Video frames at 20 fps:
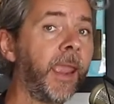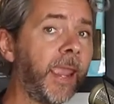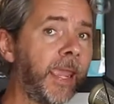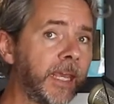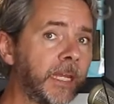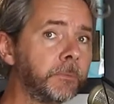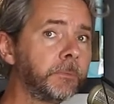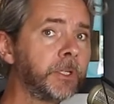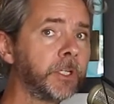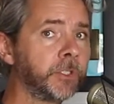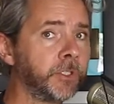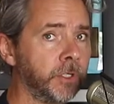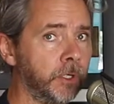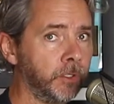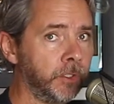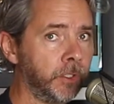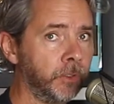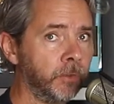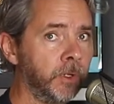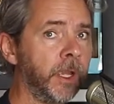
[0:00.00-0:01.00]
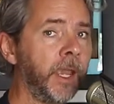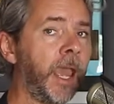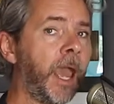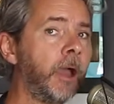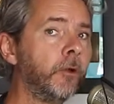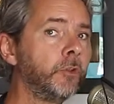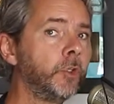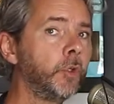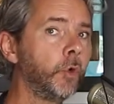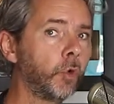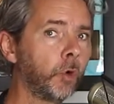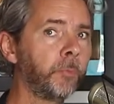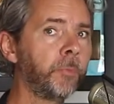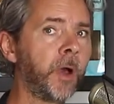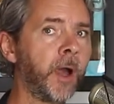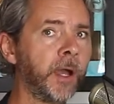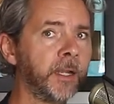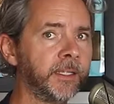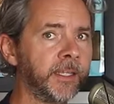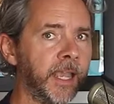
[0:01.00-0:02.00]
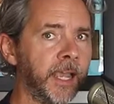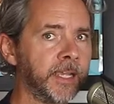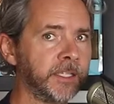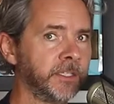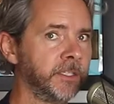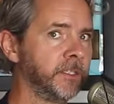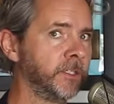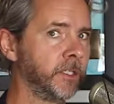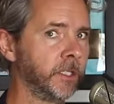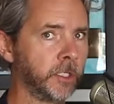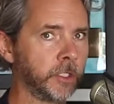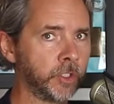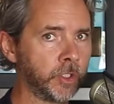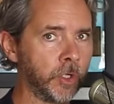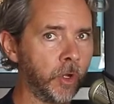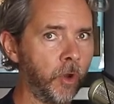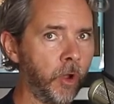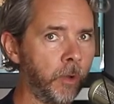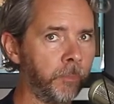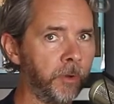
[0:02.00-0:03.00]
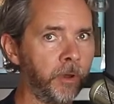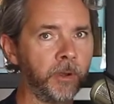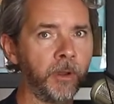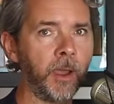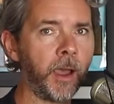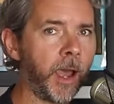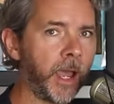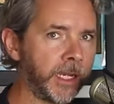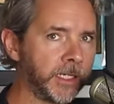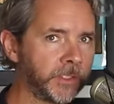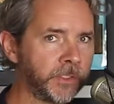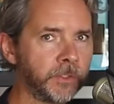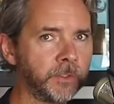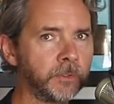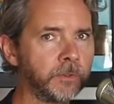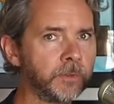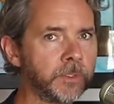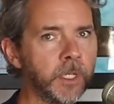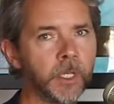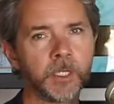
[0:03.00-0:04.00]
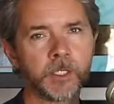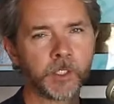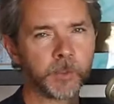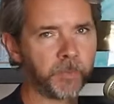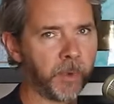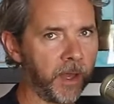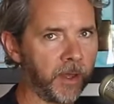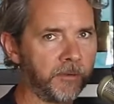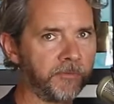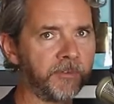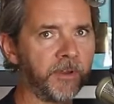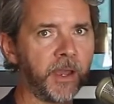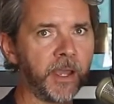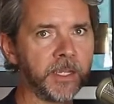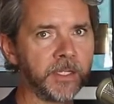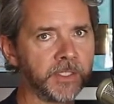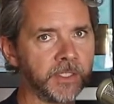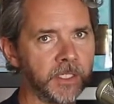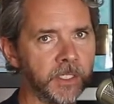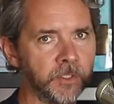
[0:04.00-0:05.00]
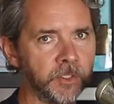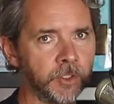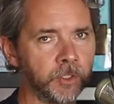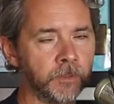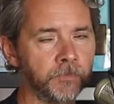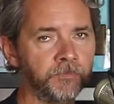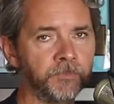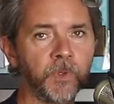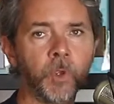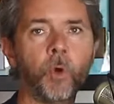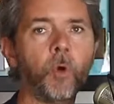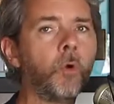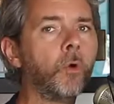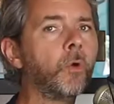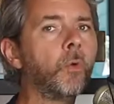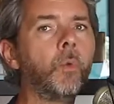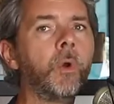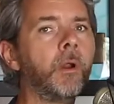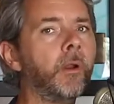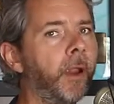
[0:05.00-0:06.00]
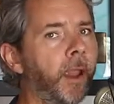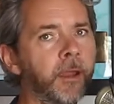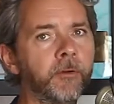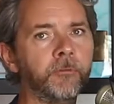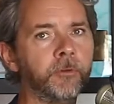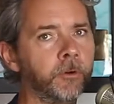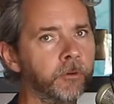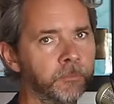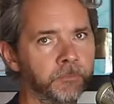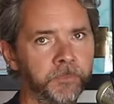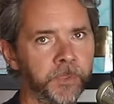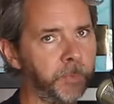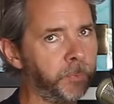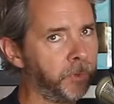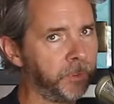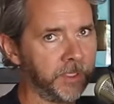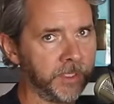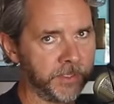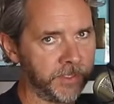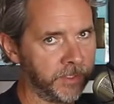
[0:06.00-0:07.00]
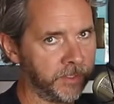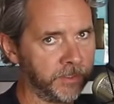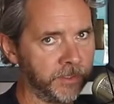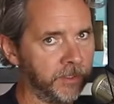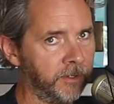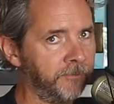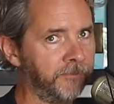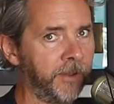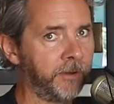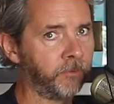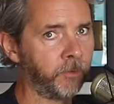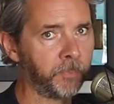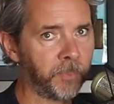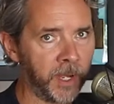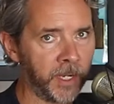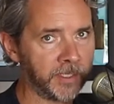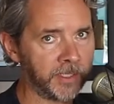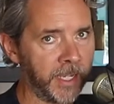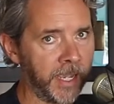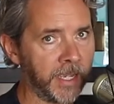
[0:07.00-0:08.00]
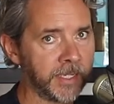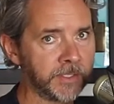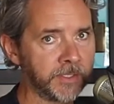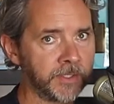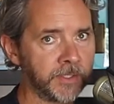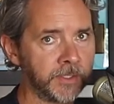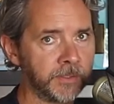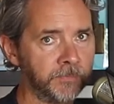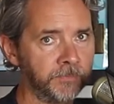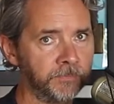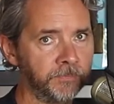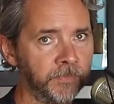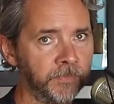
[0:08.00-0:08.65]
and I'm going to show you how your podcast is going to show up on iTunes, Spotify, Stitcher, or wherever people listen to their favorite podcasts.